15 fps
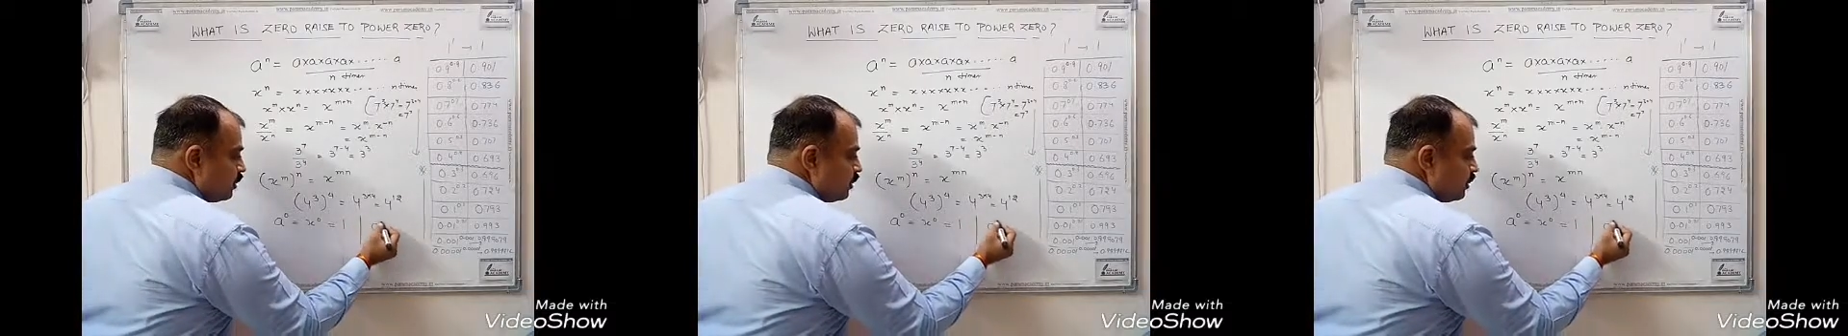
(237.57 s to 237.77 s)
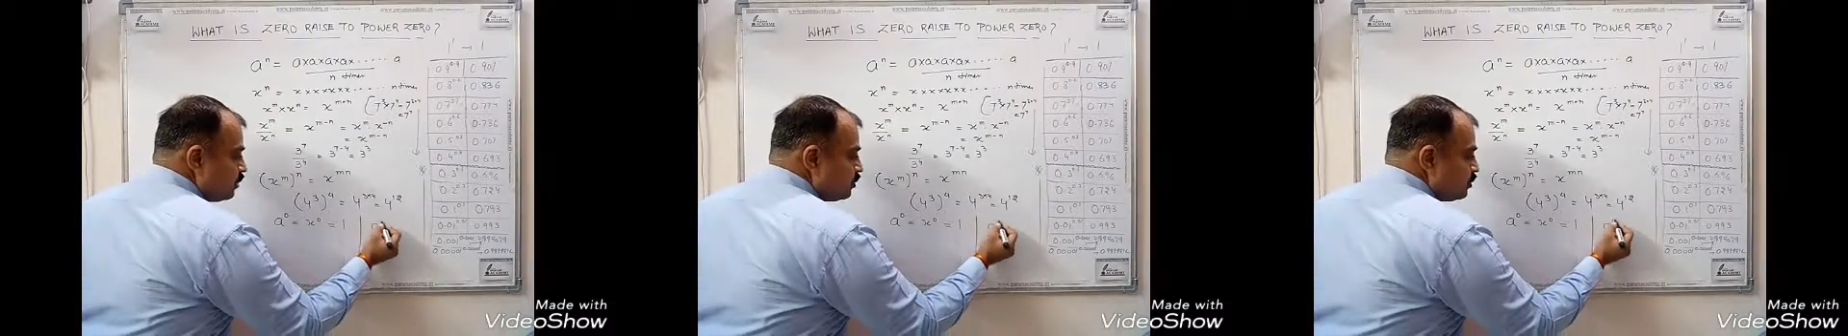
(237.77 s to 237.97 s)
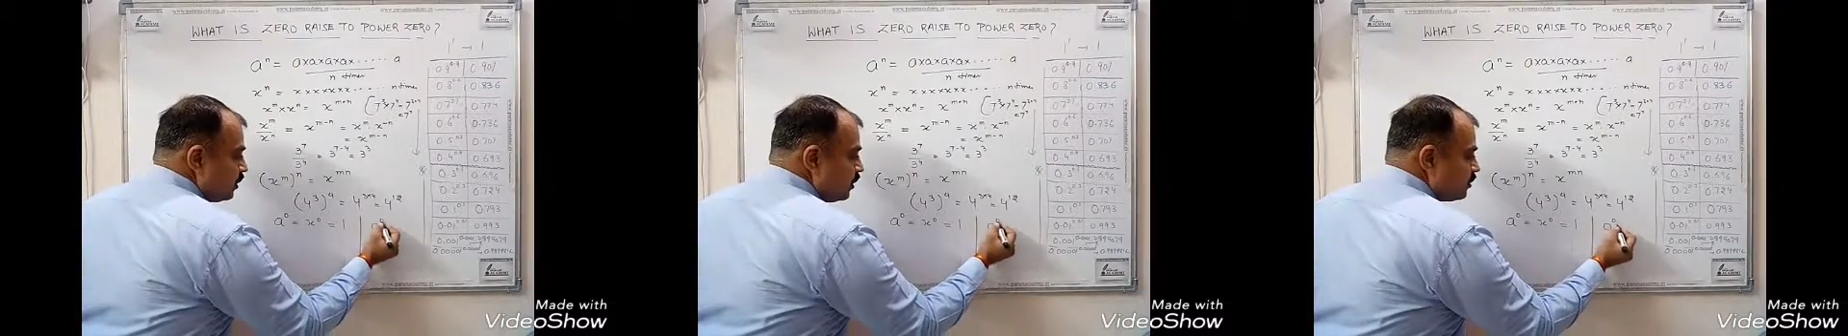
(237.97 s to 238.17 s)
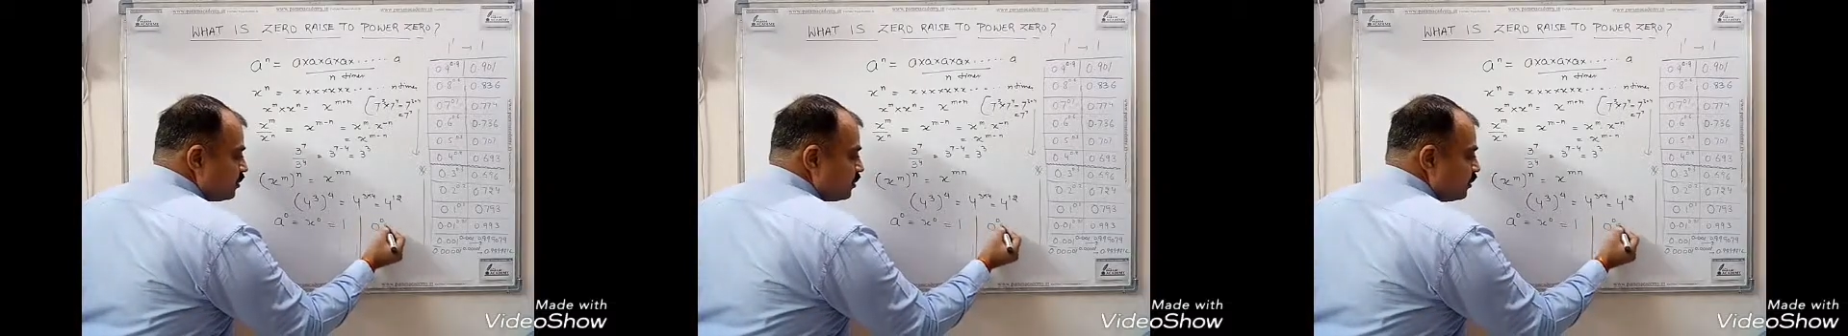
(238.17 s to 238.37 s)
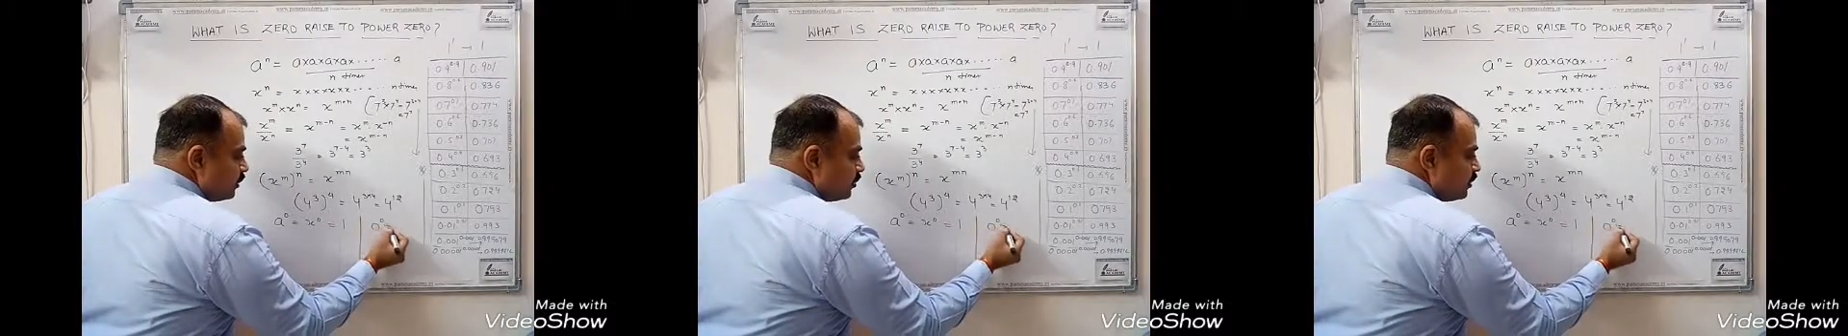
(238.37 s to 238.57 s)
raised to power
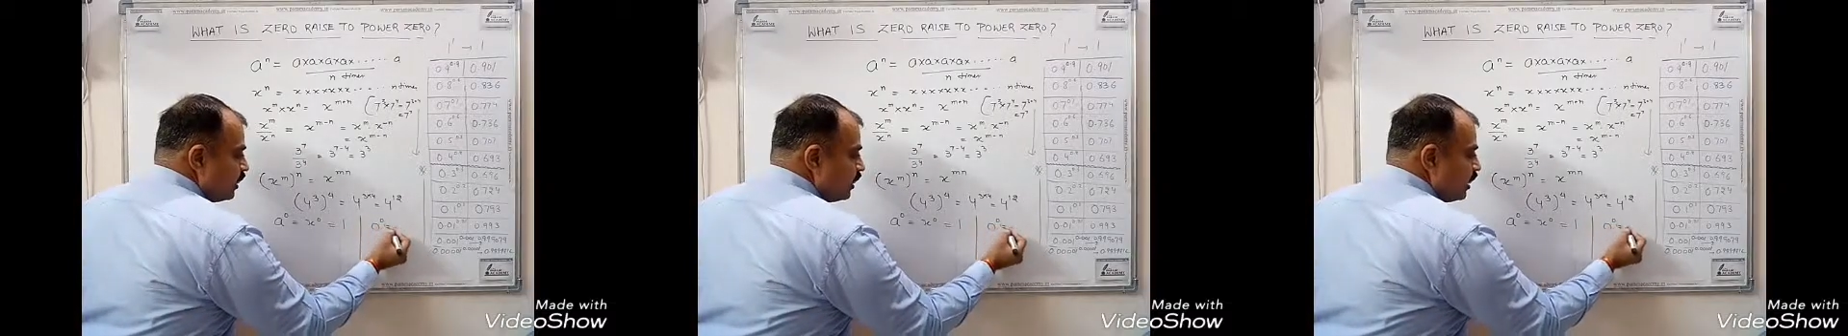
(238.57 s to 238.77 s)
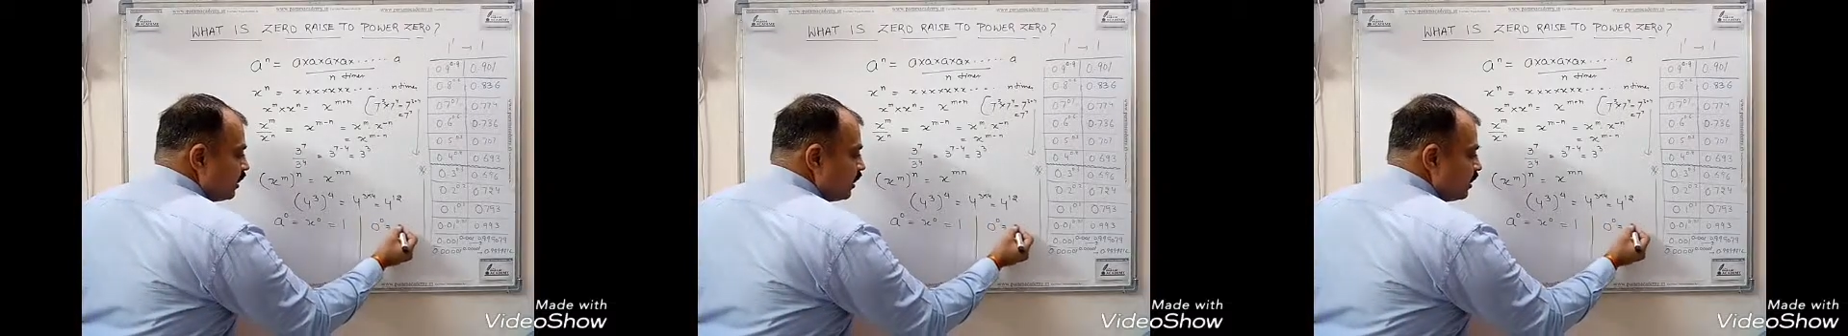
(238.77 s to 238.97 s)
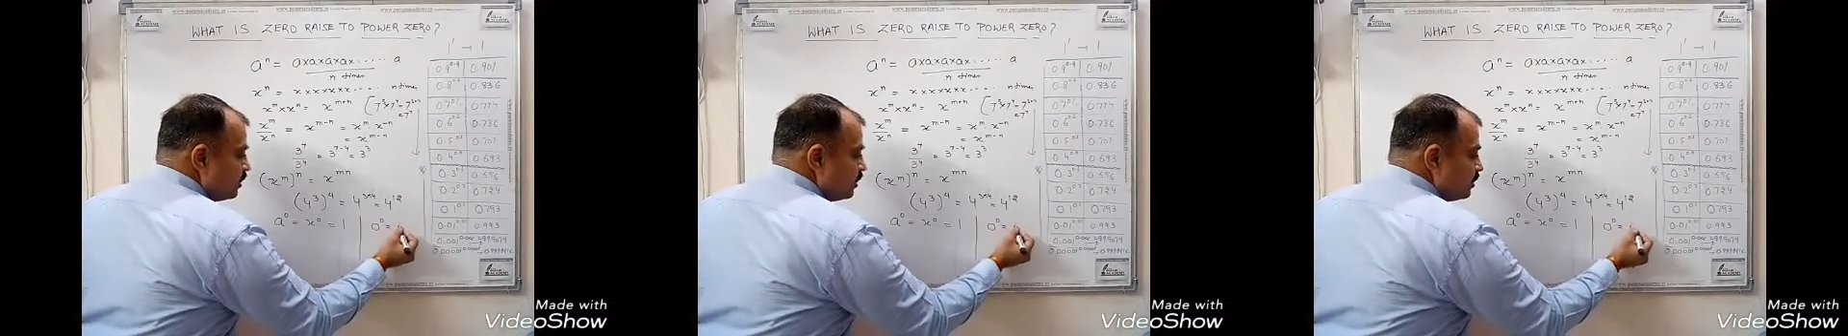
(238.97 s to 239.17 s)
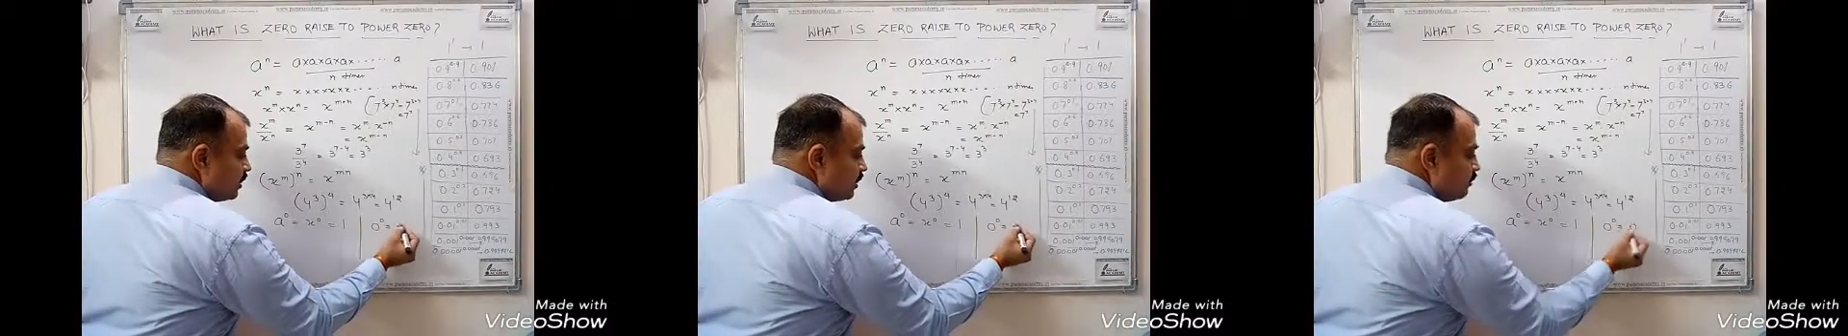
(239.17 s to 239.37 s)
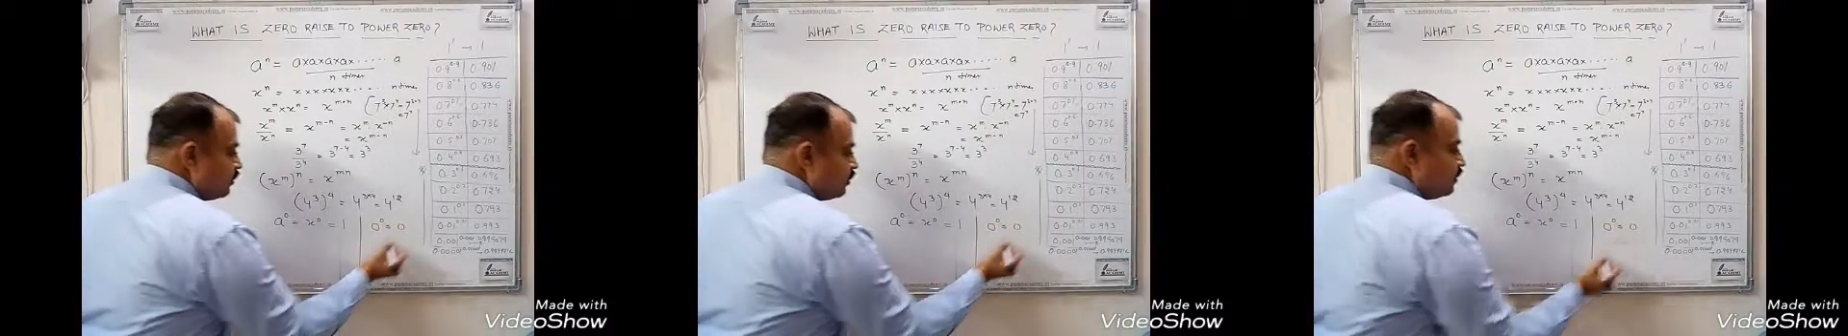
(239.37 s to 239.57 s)
0, then our
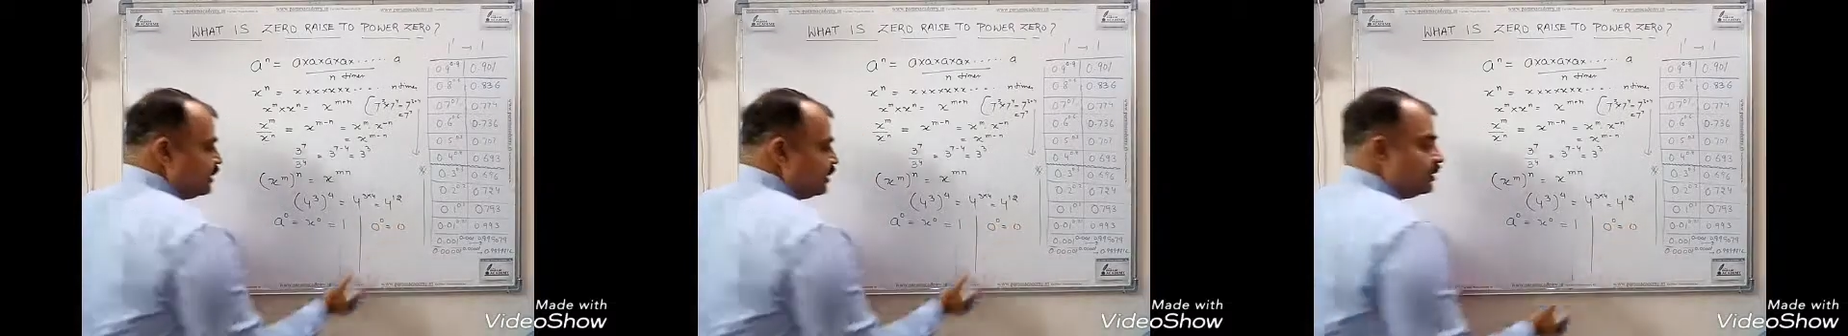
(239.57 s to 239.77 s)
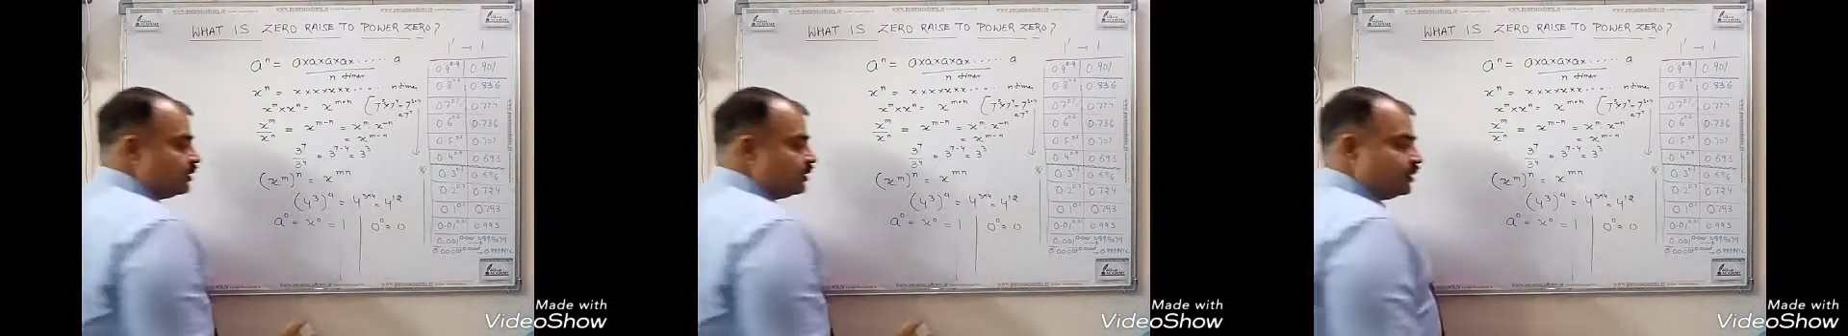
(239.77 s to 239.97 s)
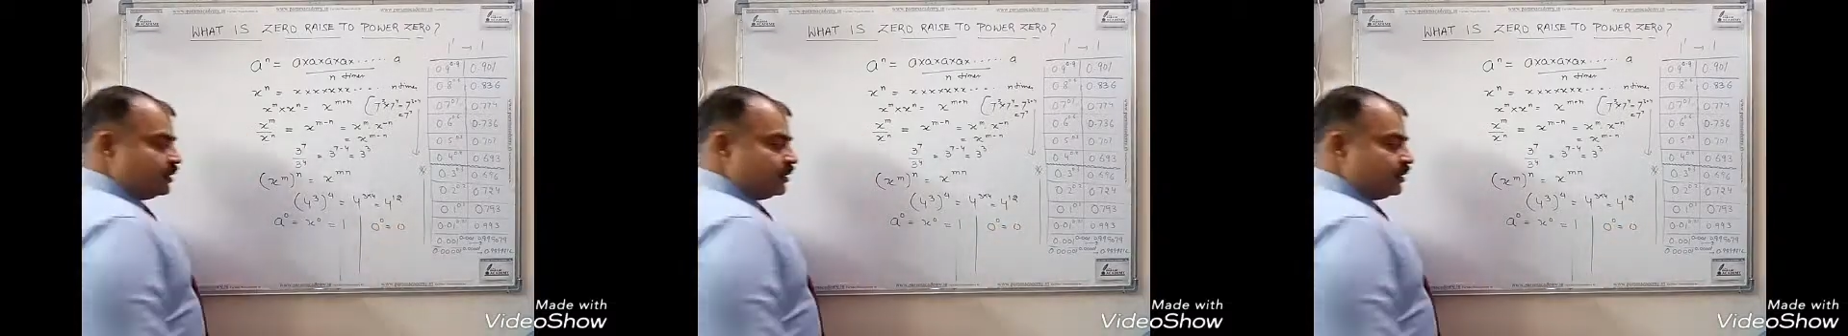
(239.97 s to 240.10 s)
result would be